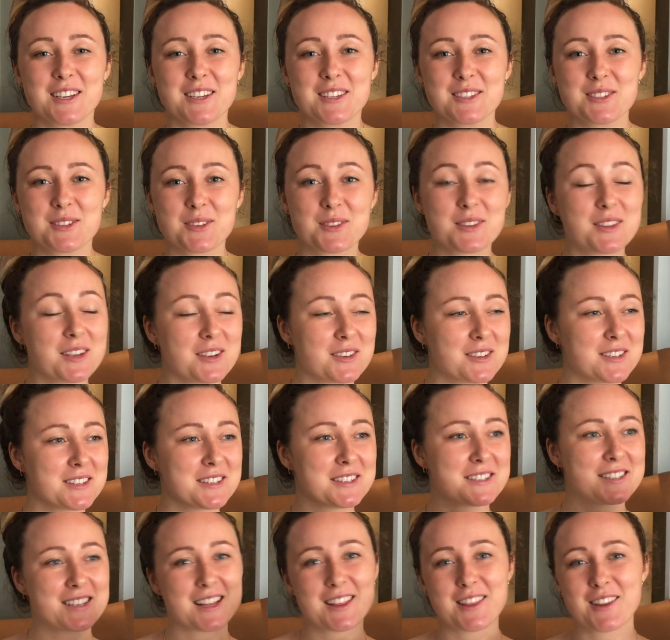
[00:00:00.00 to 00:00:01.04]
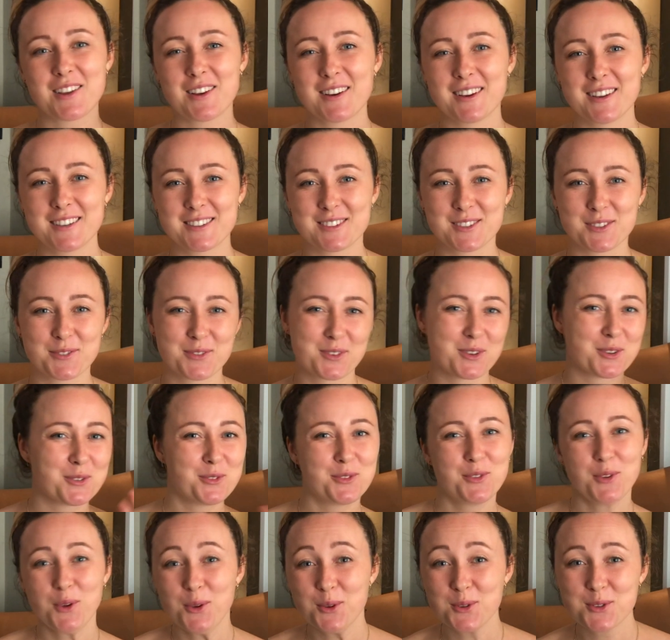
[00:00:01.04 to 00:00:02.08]
So there is a lot of
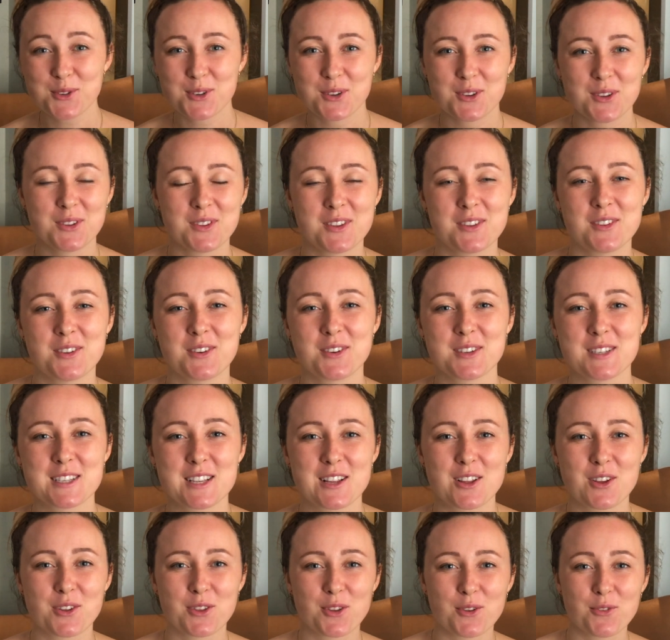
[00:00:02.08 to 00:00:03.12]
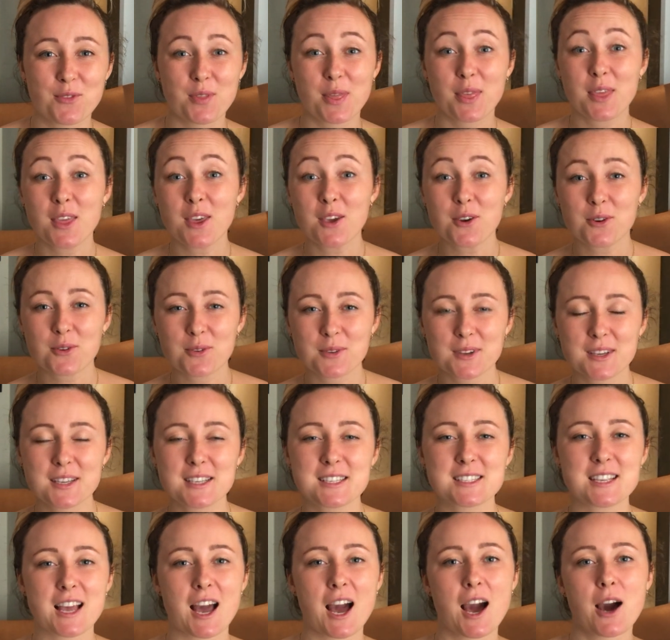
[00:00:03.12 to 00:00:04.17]
confusion and there's a lot of
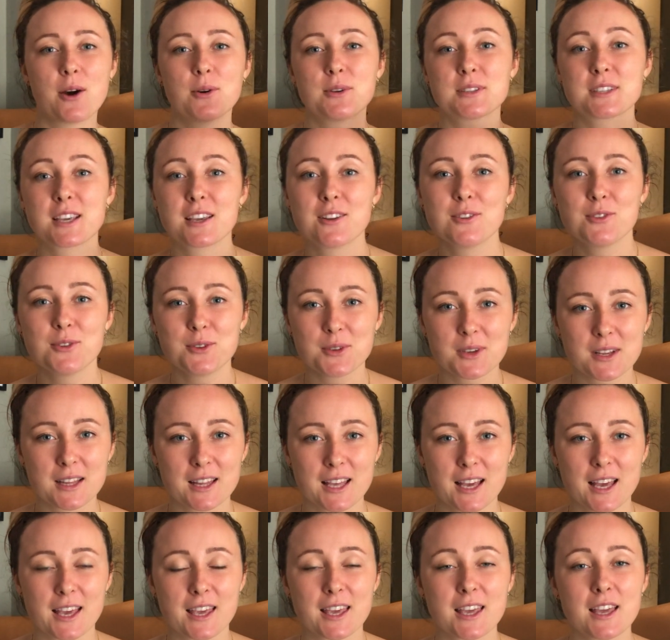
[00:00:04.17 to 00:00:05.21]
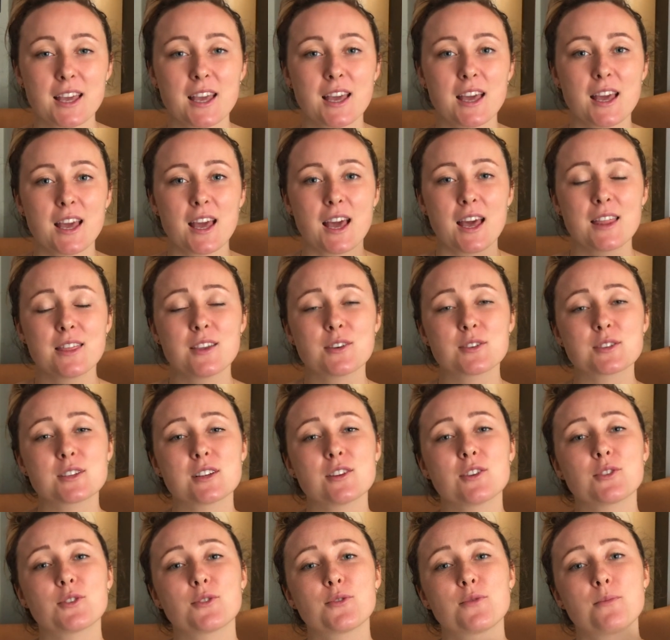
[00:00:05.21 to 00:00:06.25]
theories how it can look like, and there's a
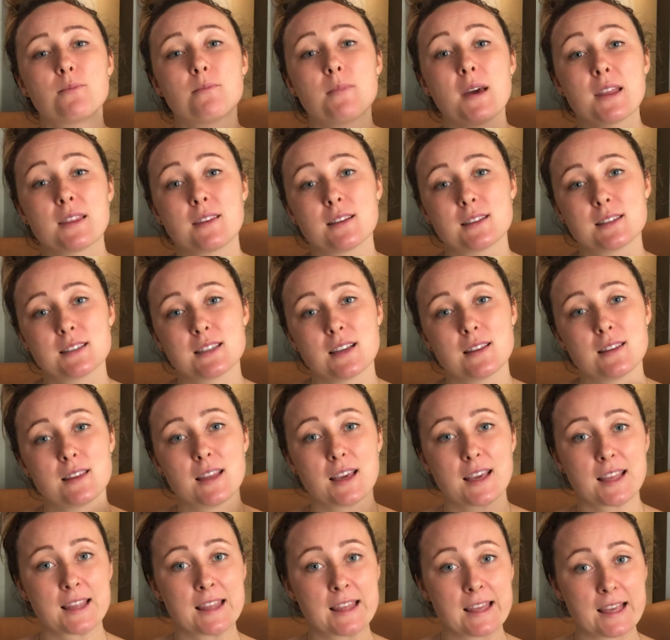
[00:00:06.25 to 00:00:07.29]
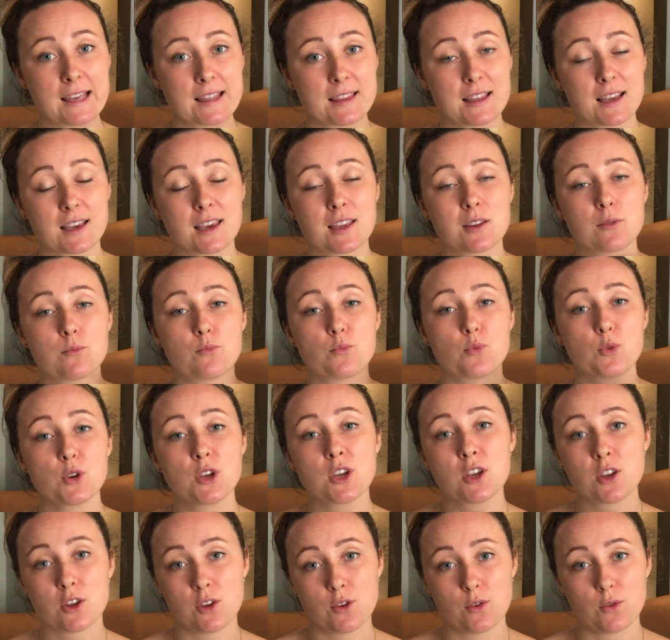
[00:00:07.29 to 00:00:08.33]
lot of methods and technique that can
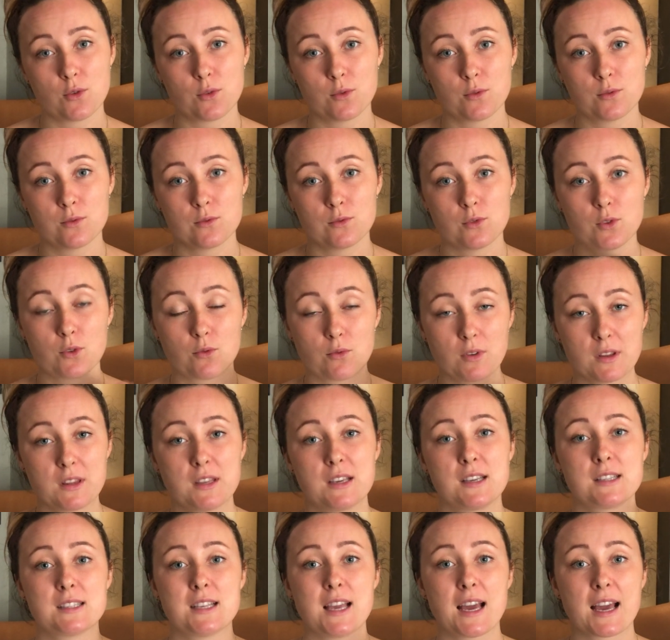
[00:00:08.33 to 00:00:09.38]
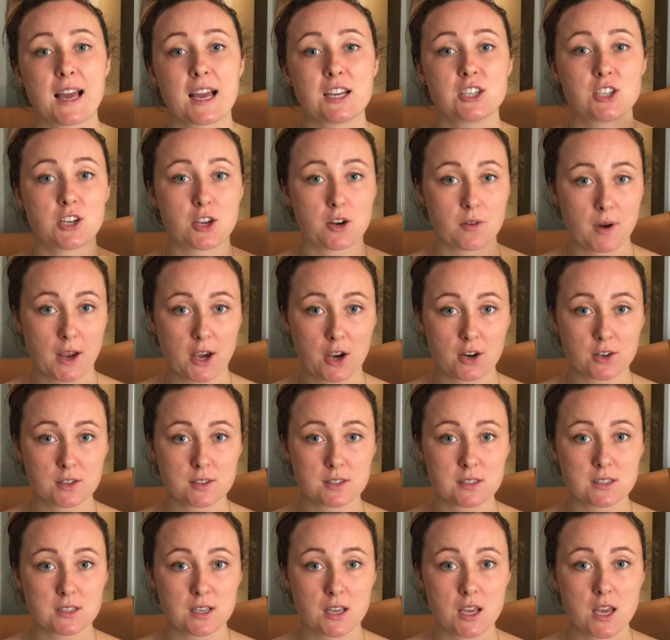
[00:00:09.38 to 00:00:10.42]
bring you to reading the Akashic
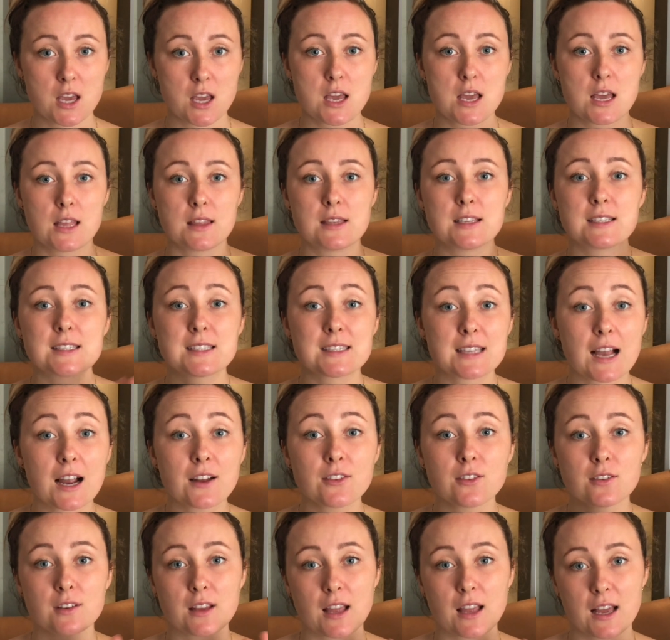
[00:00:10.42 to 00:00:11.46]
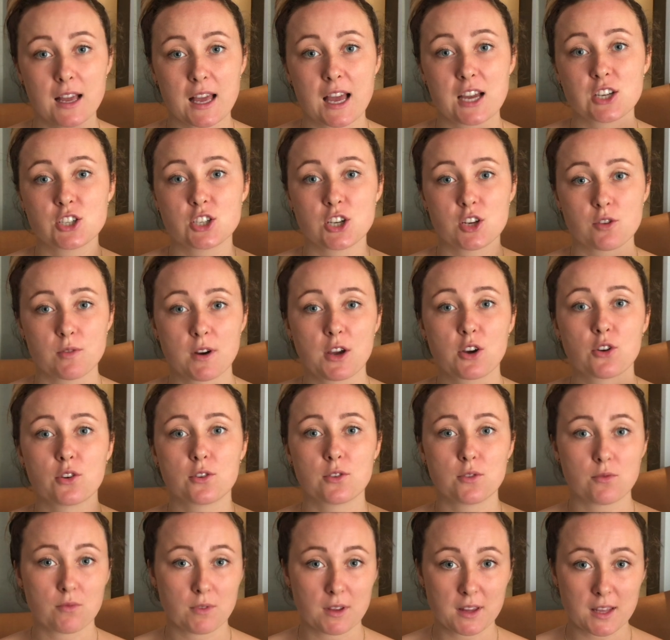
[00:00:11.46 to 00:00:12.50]
Records. The standard Akashic
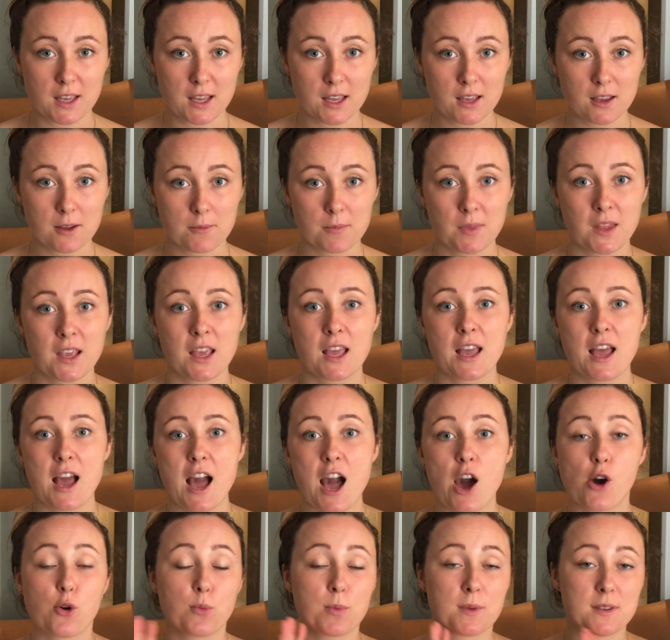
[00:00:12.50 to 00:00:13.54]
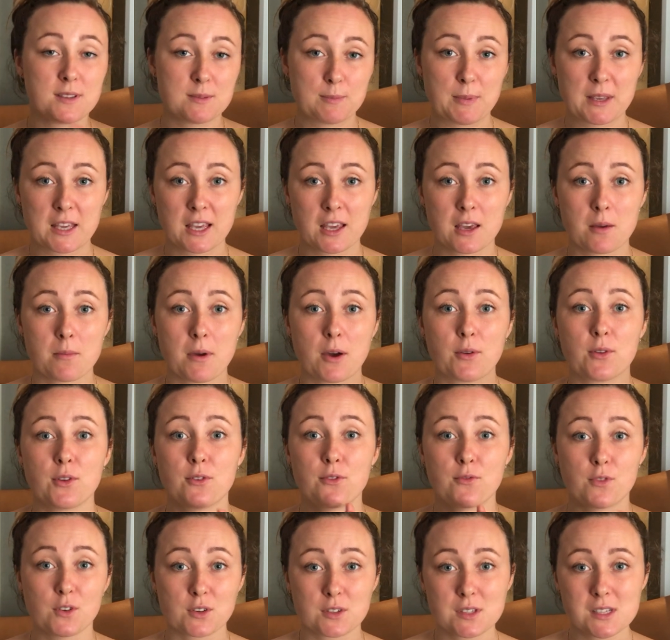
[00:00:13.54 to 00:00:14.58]
Record reading, I will be speaking about it
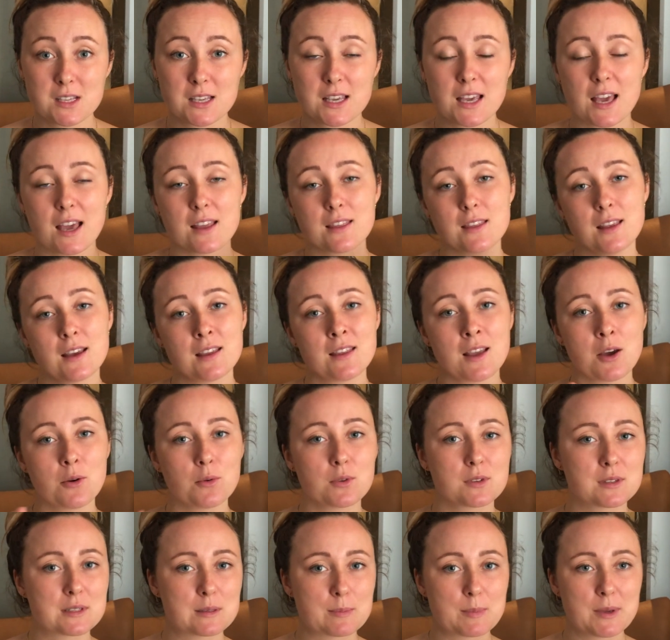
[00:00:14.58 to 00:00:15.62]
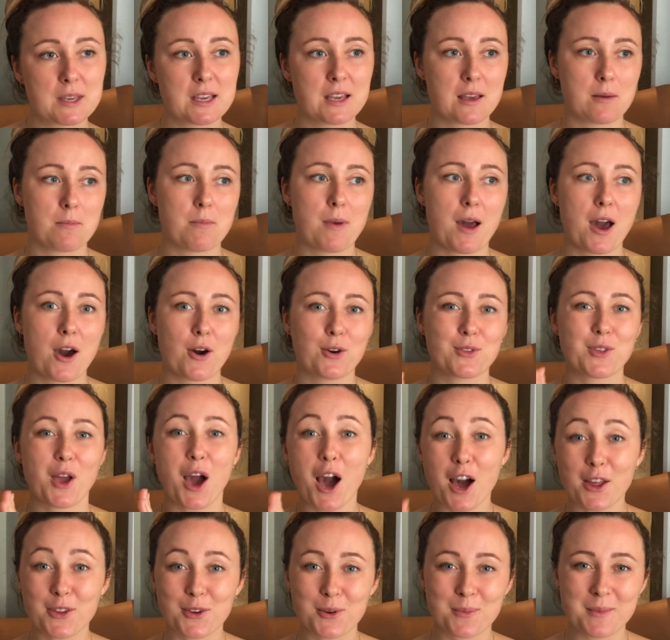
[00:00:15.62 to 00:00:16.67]
firstly, and then I will speak about
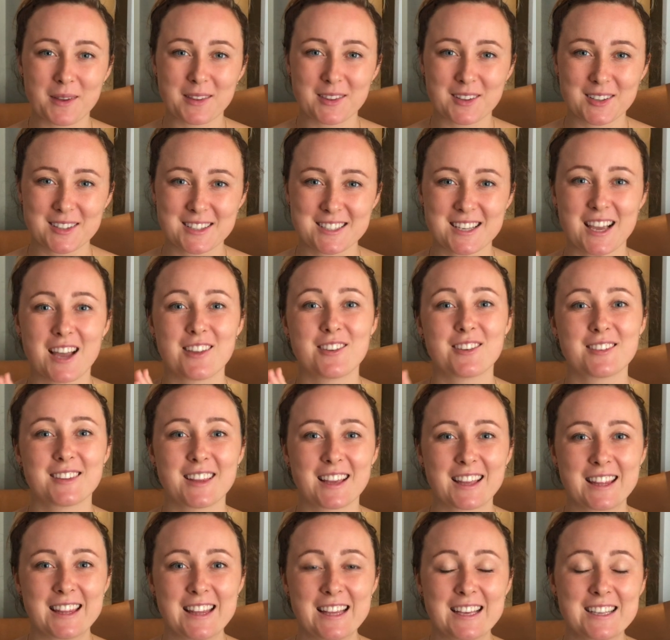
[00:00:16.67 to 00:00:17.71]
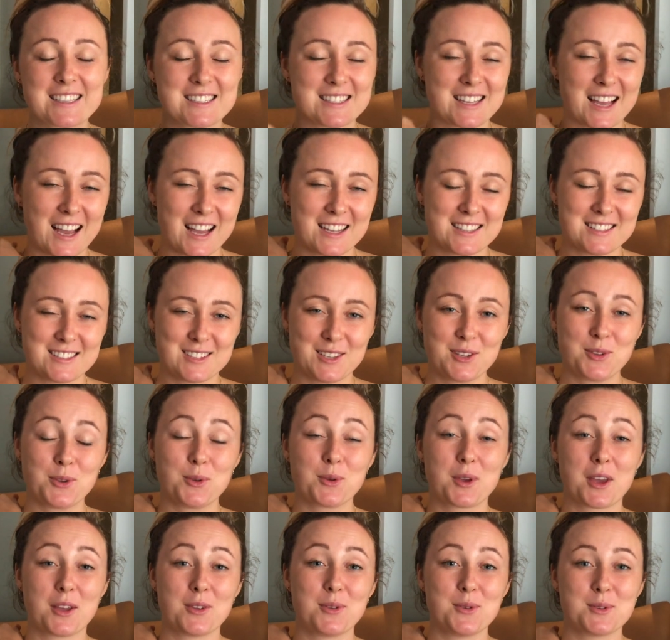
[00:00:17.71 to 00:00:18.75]
other methods, other techniques that you
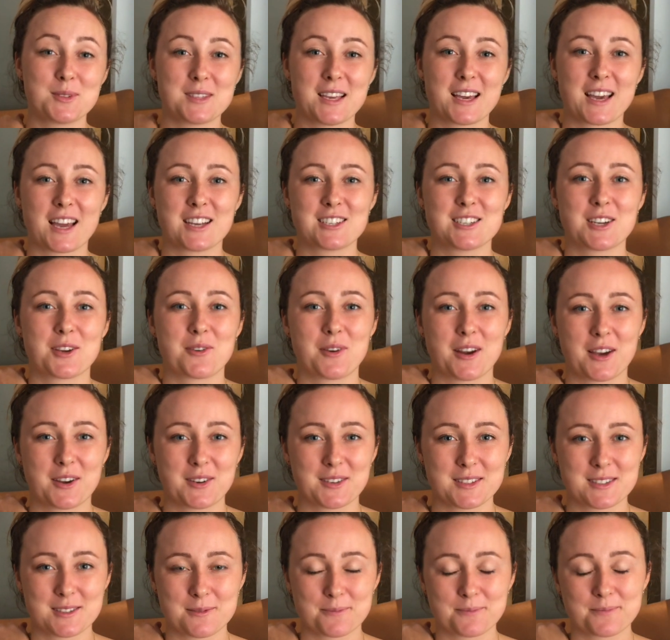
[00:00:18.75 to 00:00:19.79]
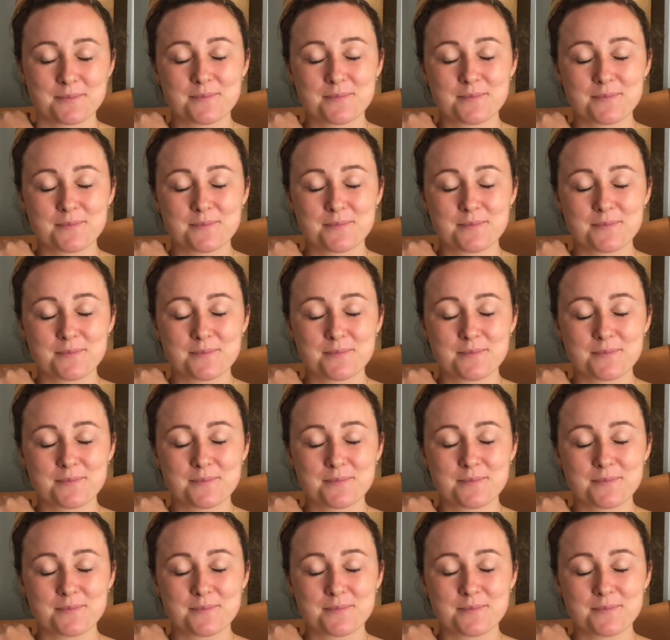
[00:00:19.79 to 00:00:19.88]
can use the Akashic Records.